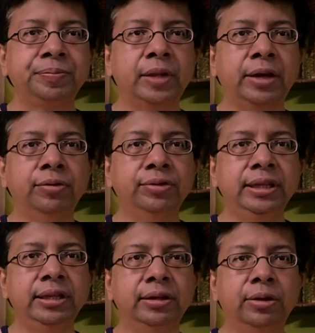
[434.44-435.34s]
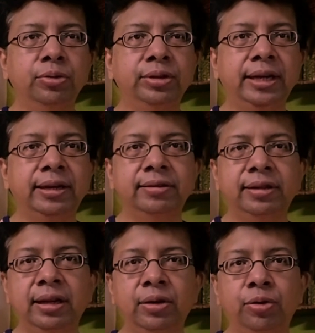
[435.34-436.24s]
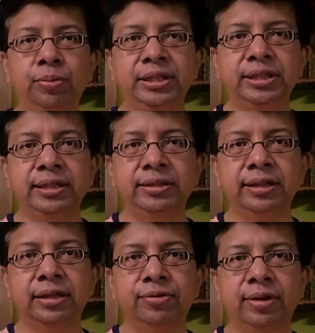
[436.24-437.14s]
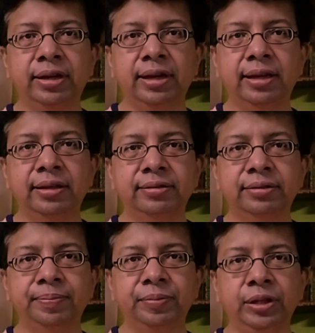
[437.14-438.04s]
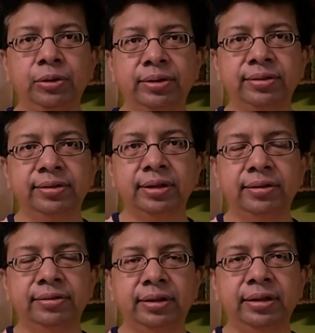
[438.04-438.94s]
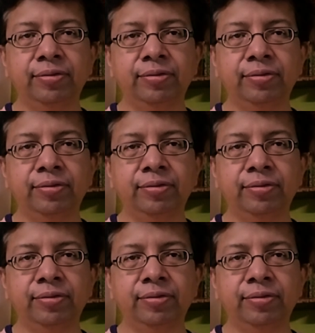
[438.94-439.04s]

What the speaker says: none of the growth data is really going to be changing as far as the US is concerned.